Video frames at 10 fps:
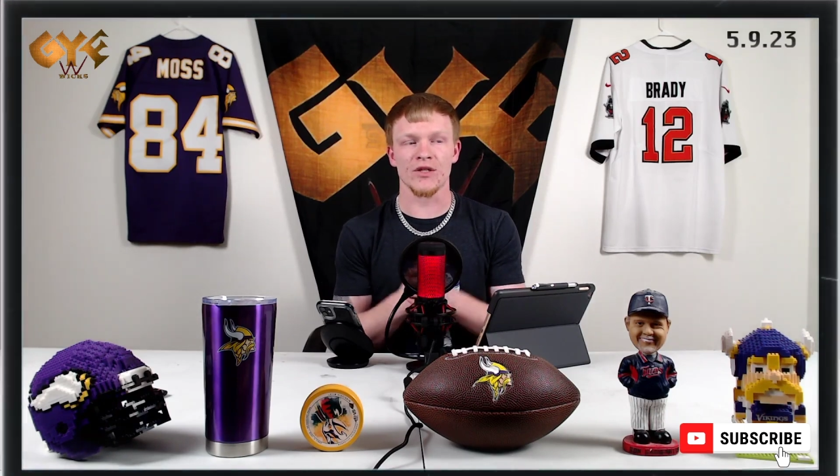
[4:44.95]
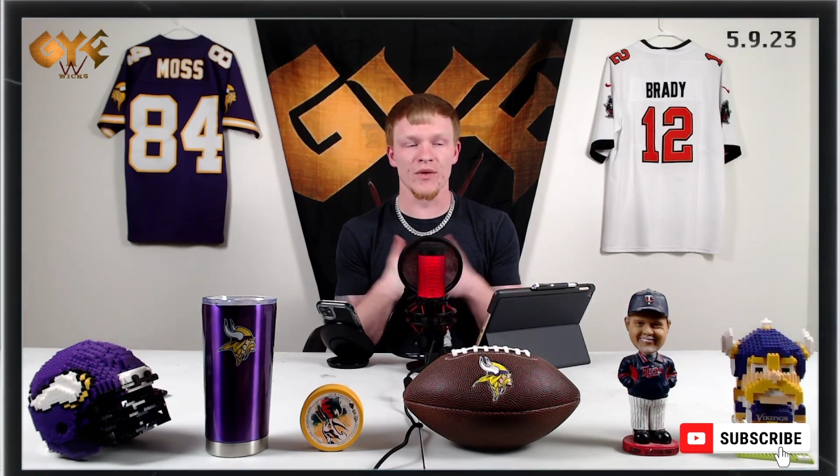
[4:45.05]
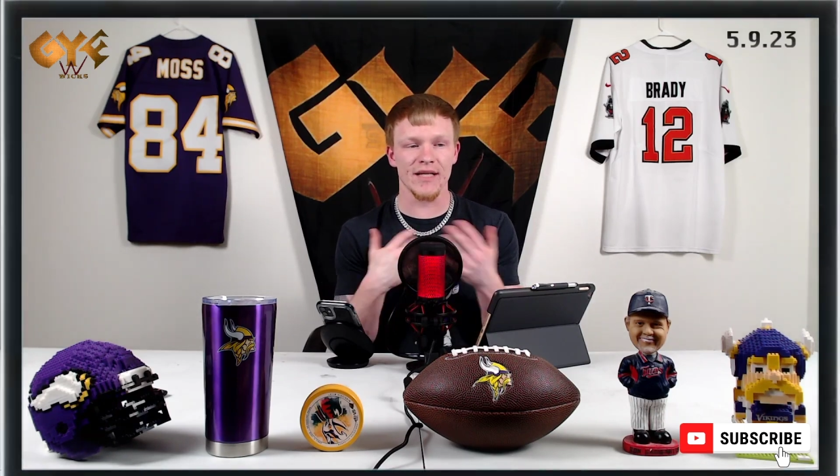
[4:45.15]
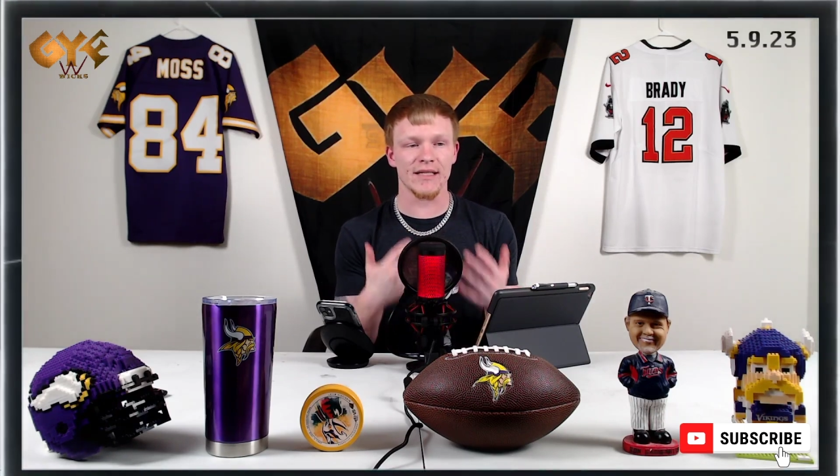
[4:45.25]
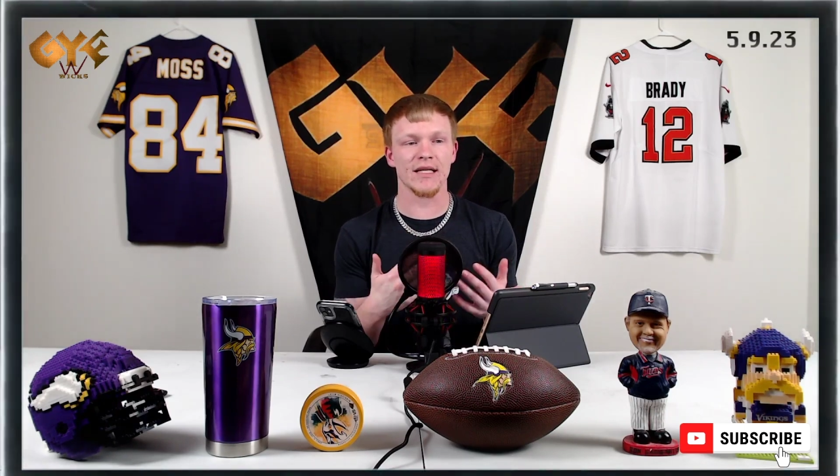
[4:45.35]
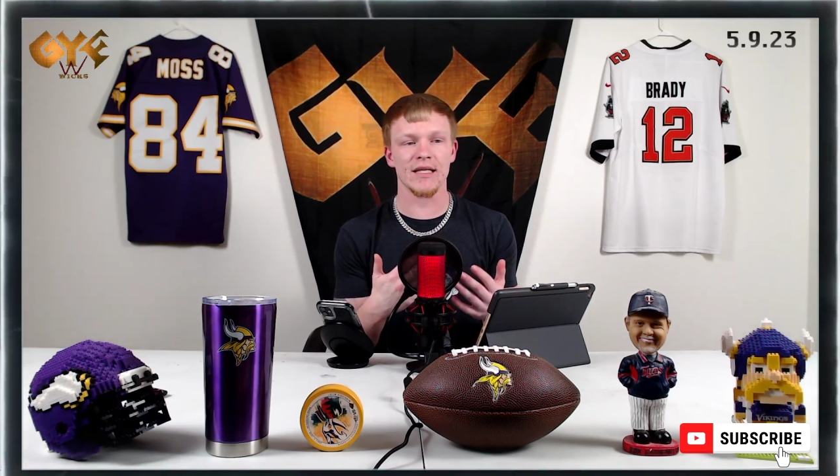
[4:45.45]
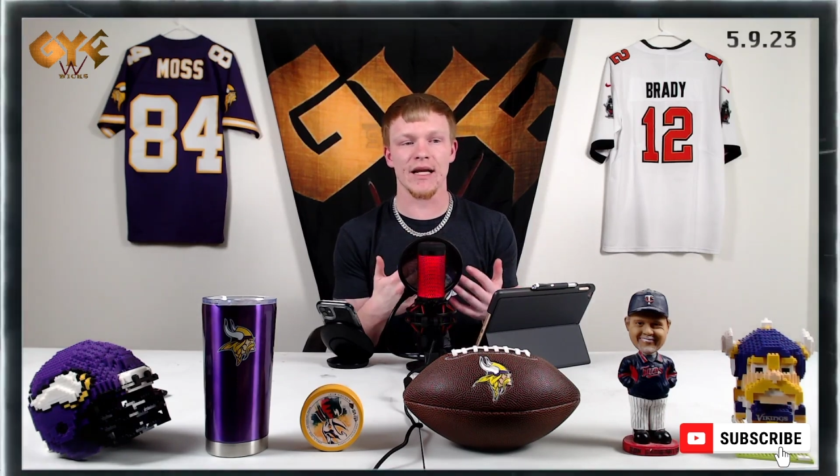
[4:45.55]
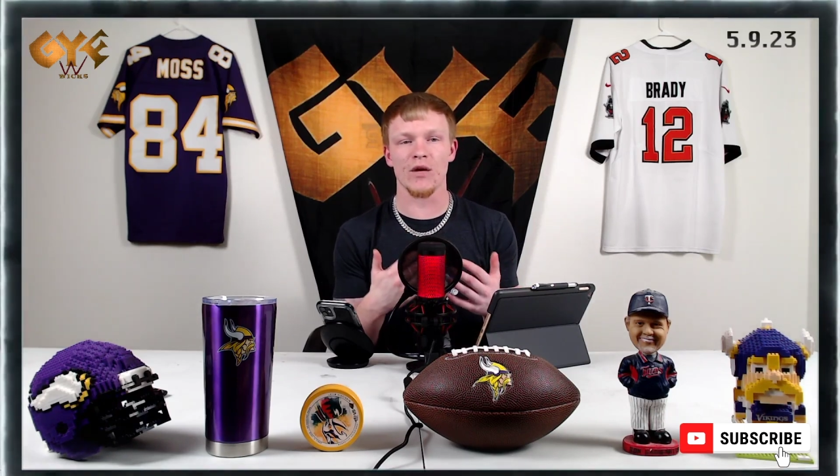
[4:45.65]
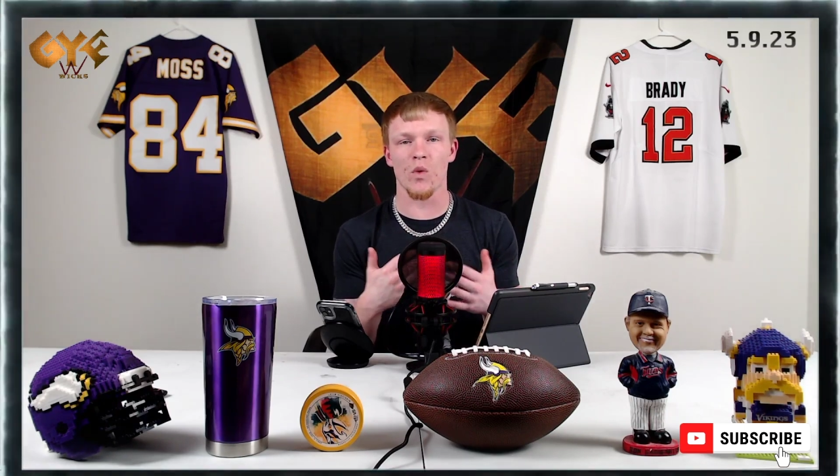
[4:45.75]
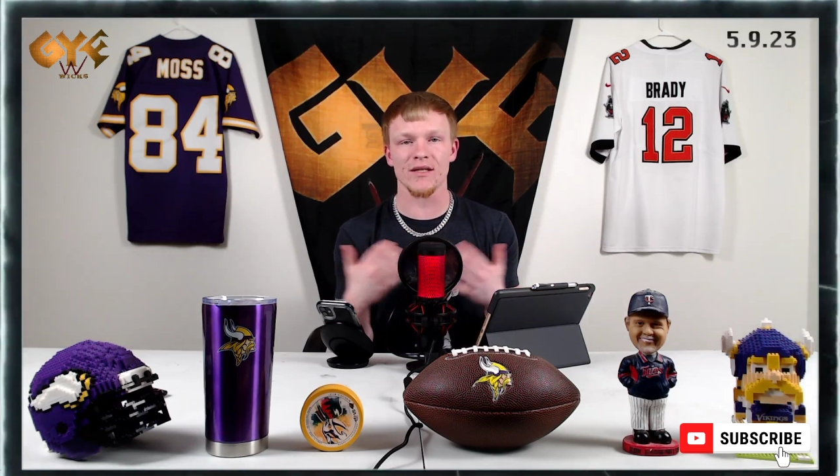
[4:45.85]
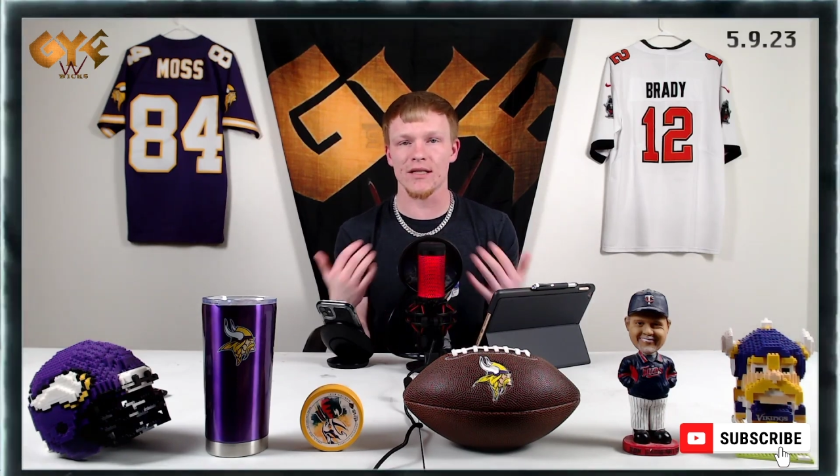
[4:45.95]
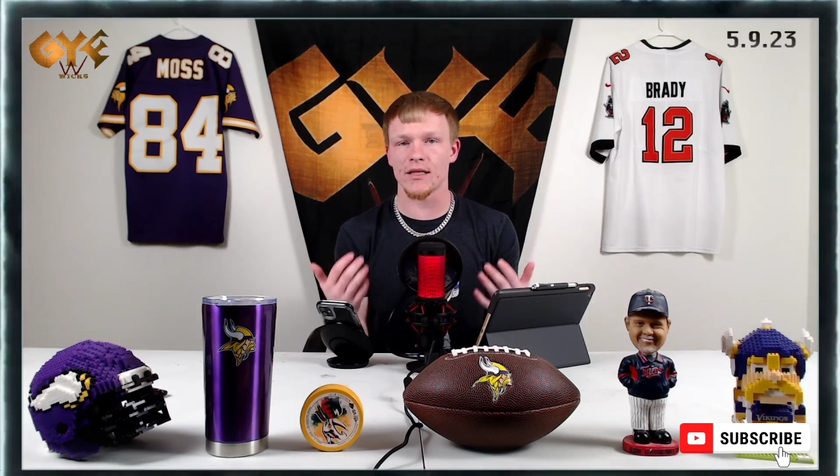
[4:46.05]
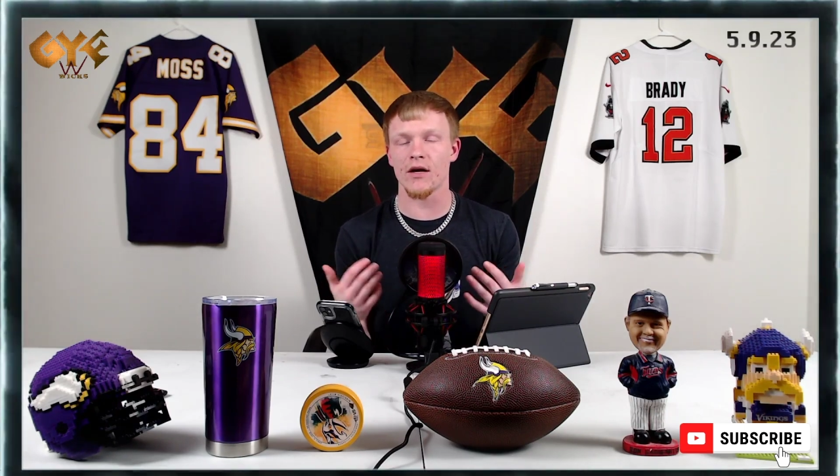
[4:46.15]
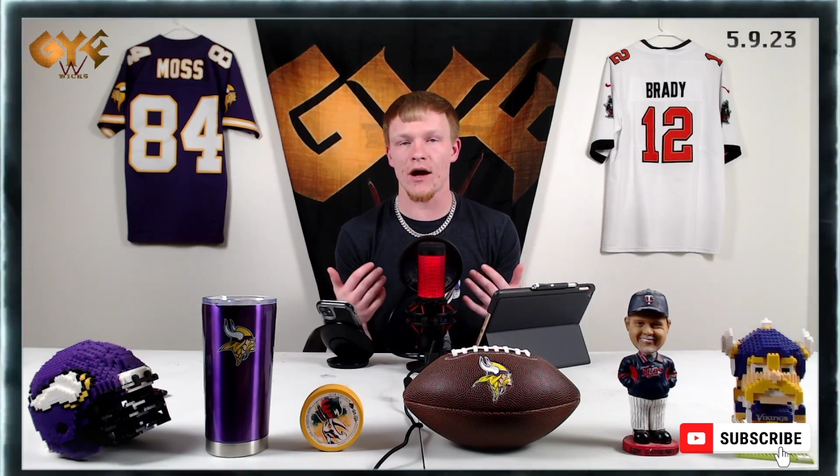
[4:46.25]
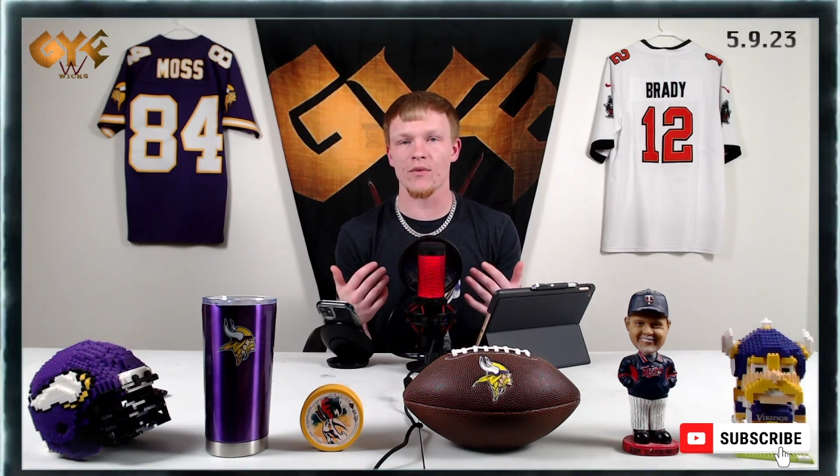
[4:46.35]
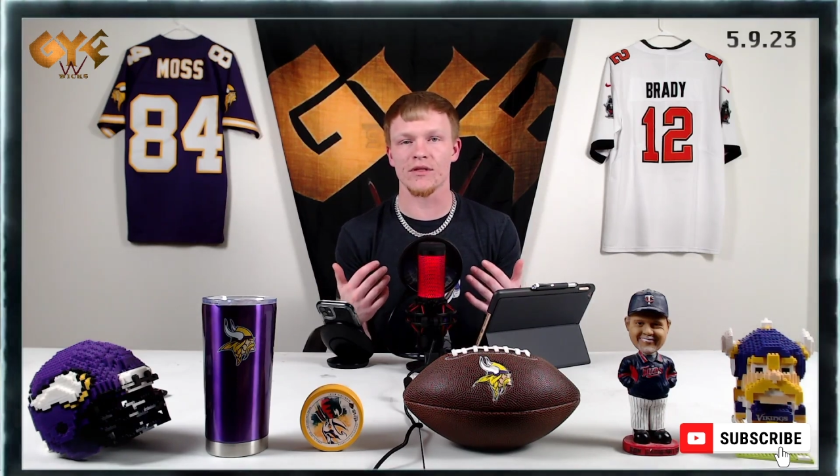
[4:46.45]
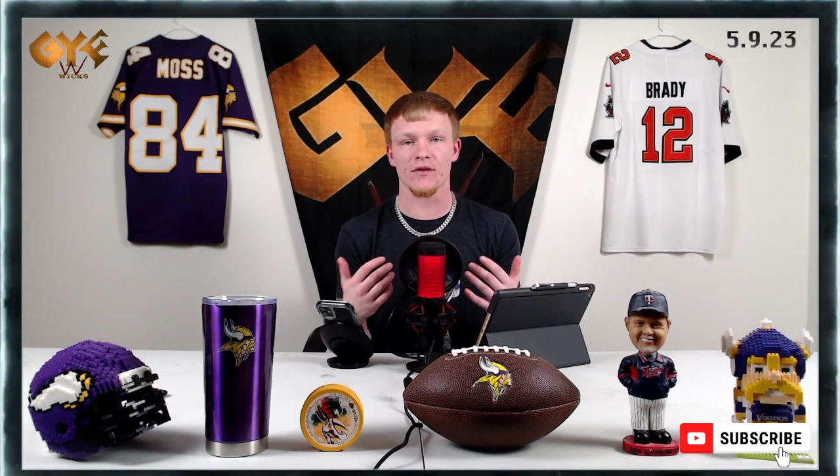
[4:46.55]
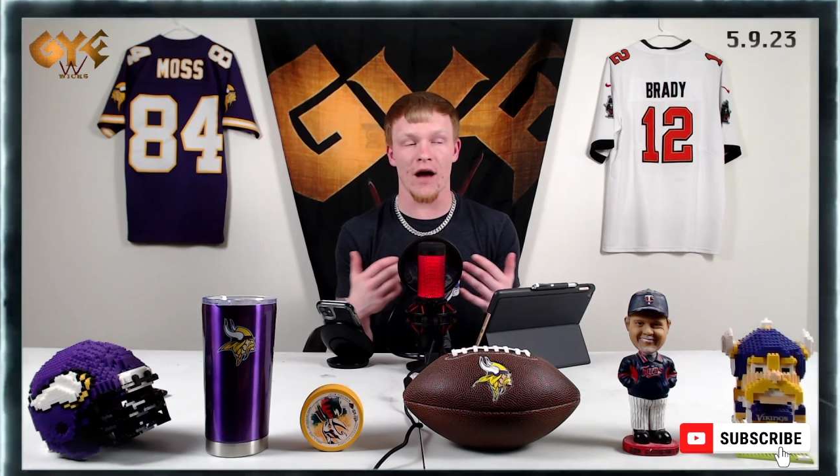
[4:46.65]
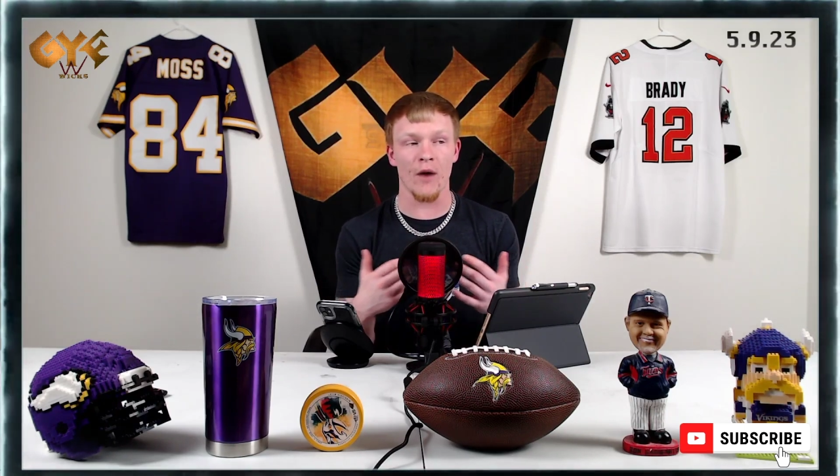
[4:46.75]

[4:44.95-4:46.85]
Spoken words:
soon as I seen that he wasn't there, I was